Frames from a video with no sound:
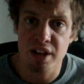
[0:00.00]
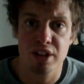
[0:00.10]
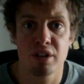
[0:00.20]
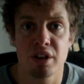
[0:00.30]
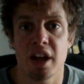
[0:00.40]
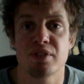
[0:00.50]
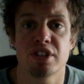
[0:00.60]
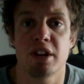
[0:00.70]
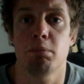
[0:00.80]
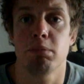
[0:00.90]
they could have
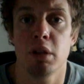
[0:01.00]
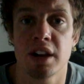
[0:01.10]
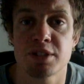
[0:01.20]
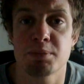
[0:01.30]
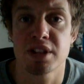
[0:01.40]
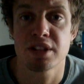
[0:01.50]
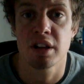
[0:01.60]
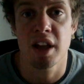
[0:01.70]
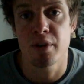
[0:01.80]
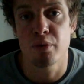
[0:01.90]
some plugs, but
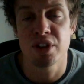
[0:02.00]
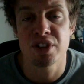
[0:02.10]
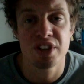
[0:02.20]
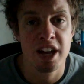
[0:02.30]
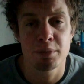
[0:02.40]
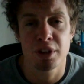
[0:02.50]
not every time,